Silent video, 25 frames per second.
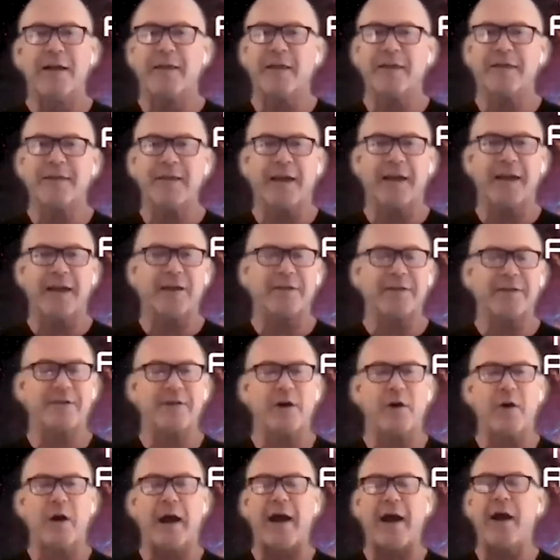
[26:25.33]
The thing is,
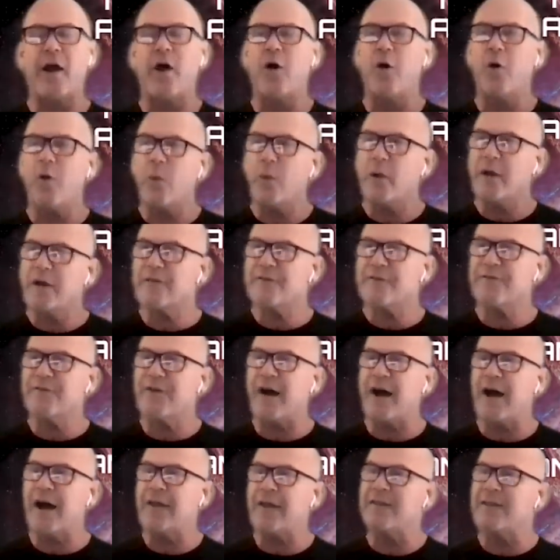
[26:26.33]
though, I always
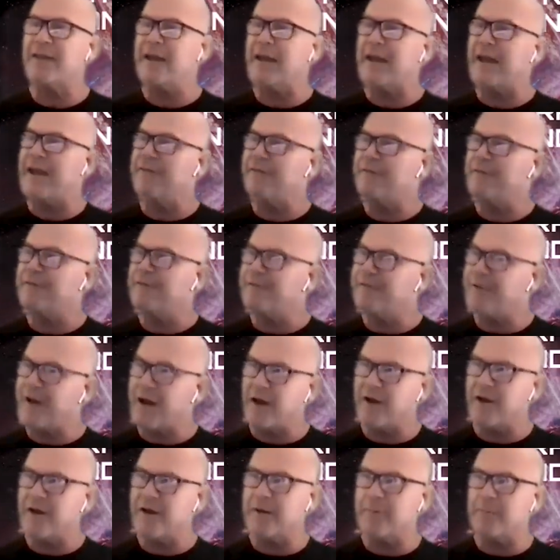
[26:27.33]
find that
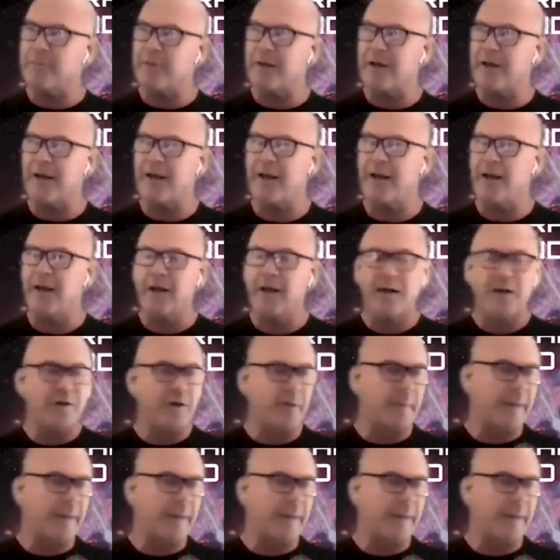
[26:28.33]
invariably,